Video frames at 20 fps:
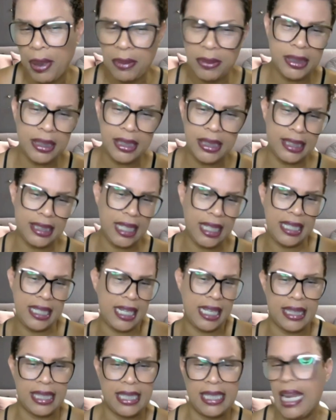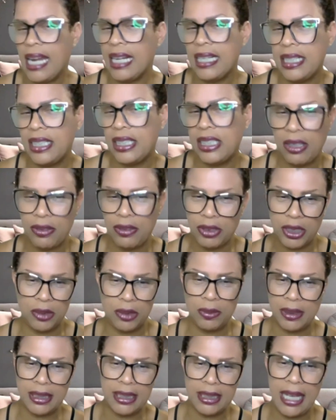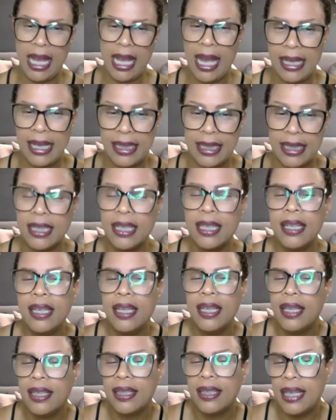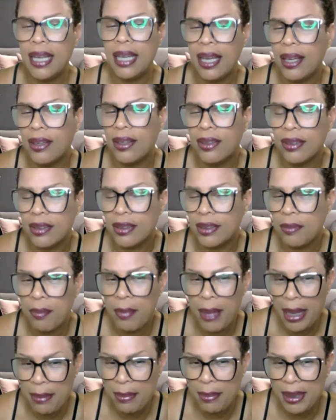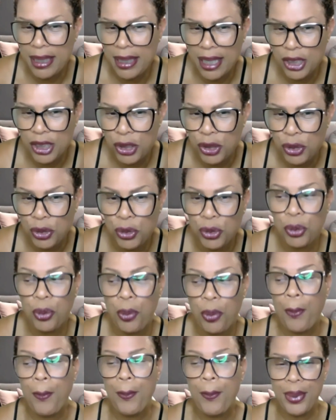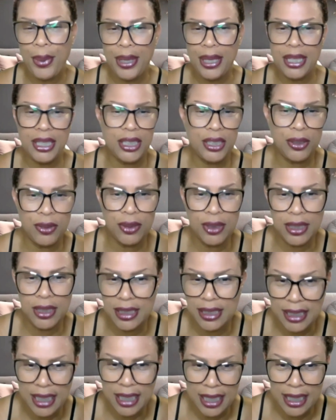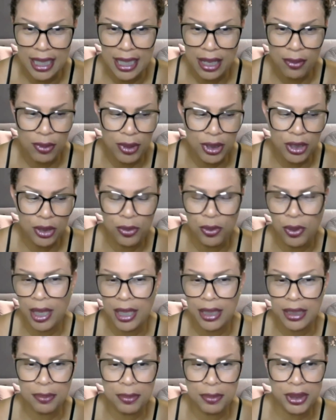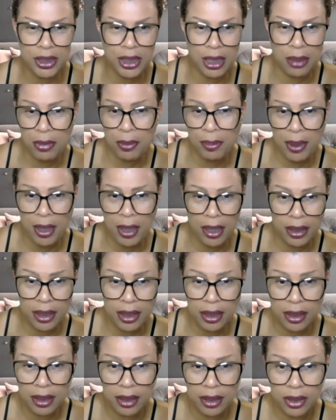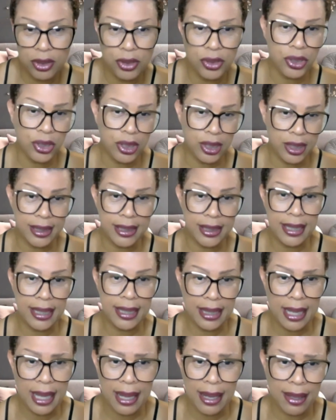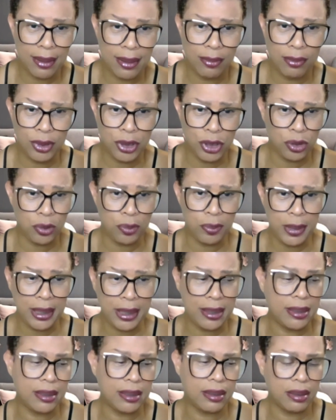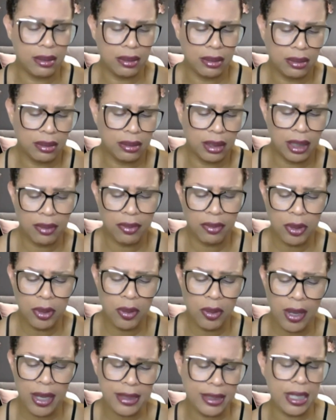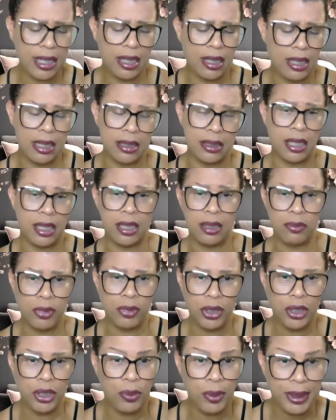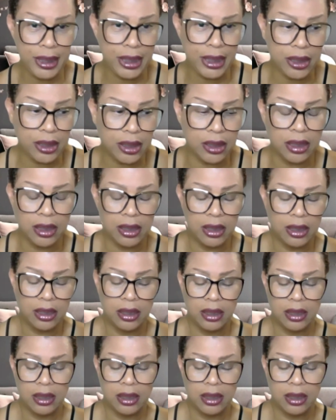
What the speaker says: supposed to say nothing. I didn't know she was in hiding. Now, maybe that's true, but you didn't say that when you were at the pajama party. You should have said that. What you mean? Tell them where you was.